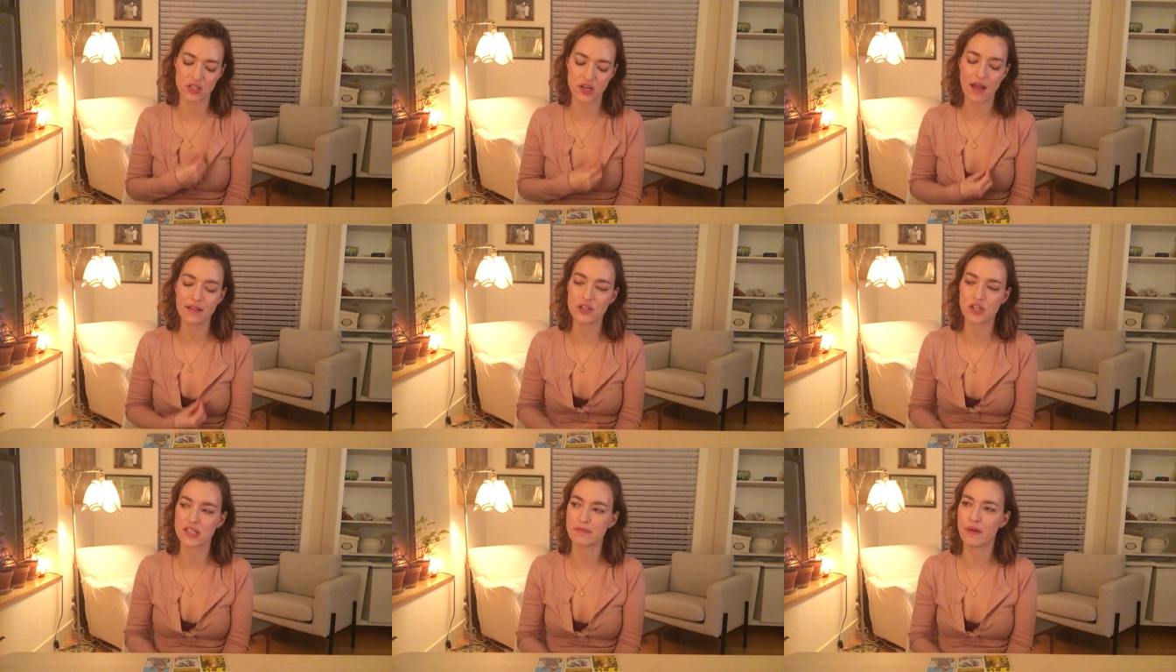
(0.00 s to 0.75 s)

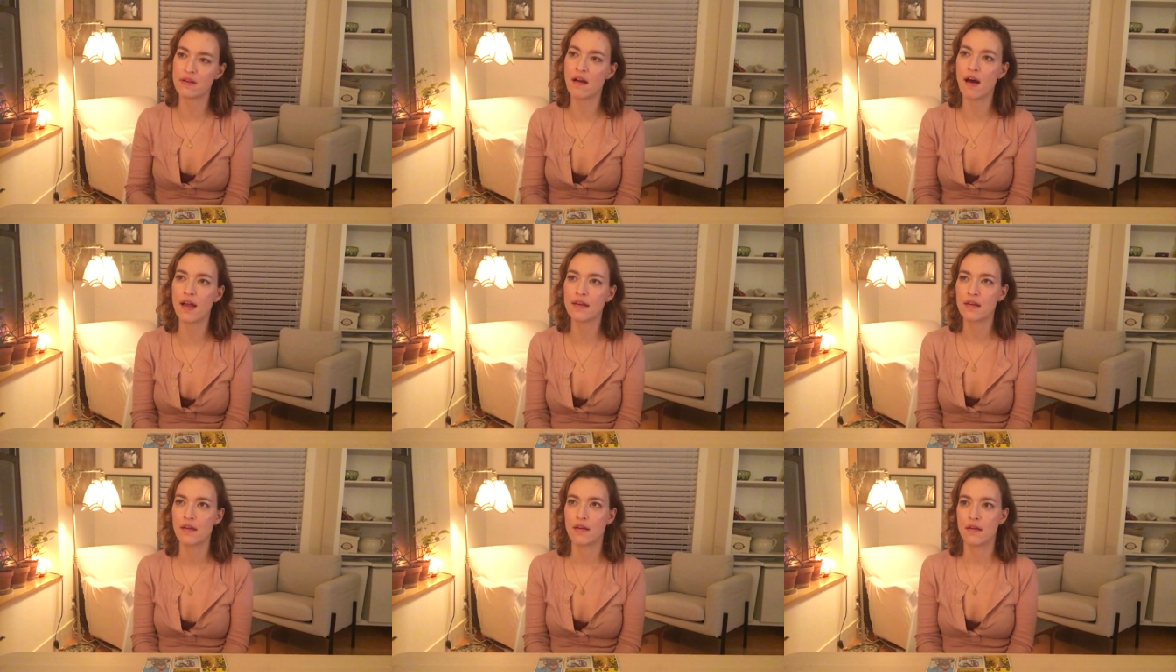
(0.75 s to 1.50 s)
challenges, but not
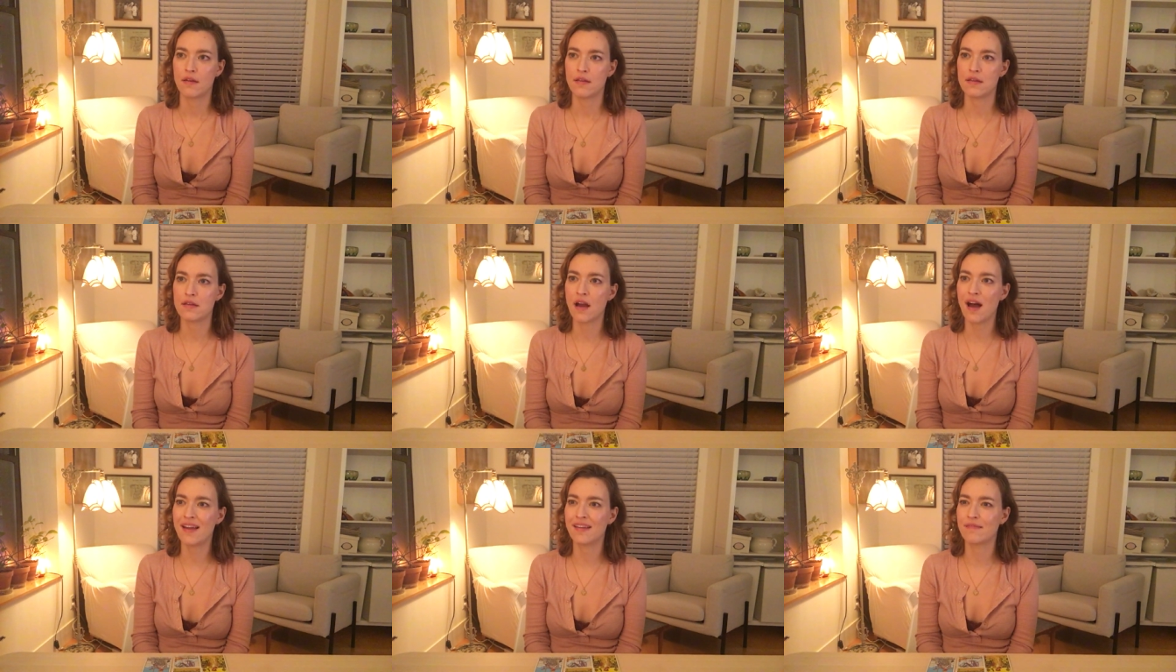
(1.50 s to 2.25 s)

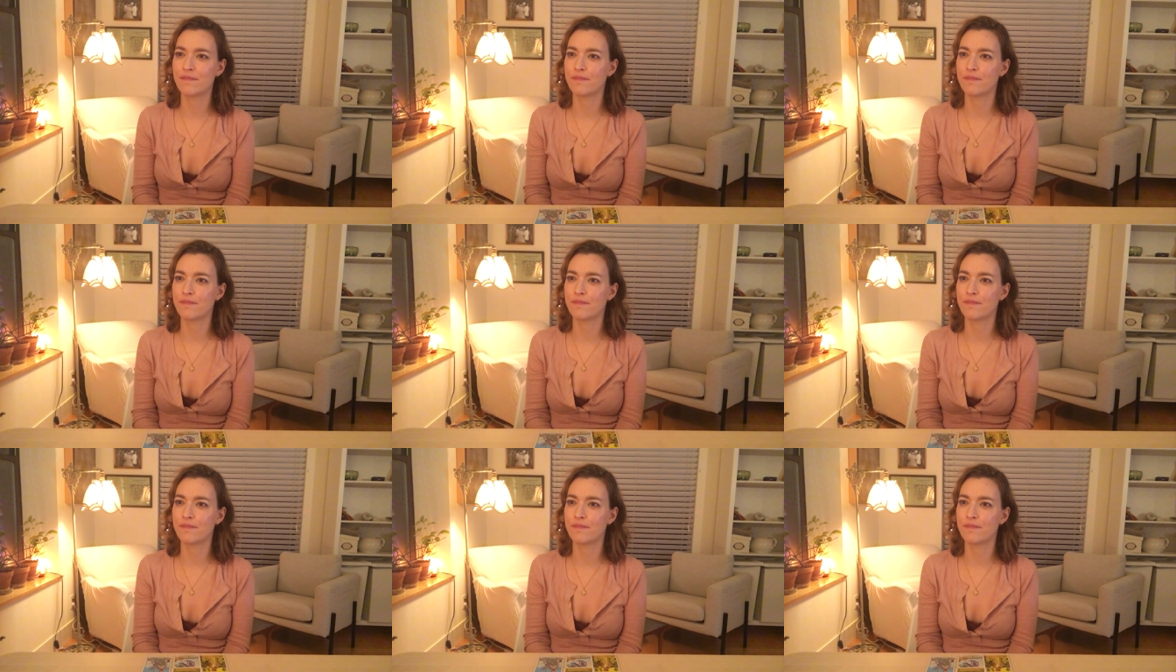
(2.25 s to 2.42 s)
not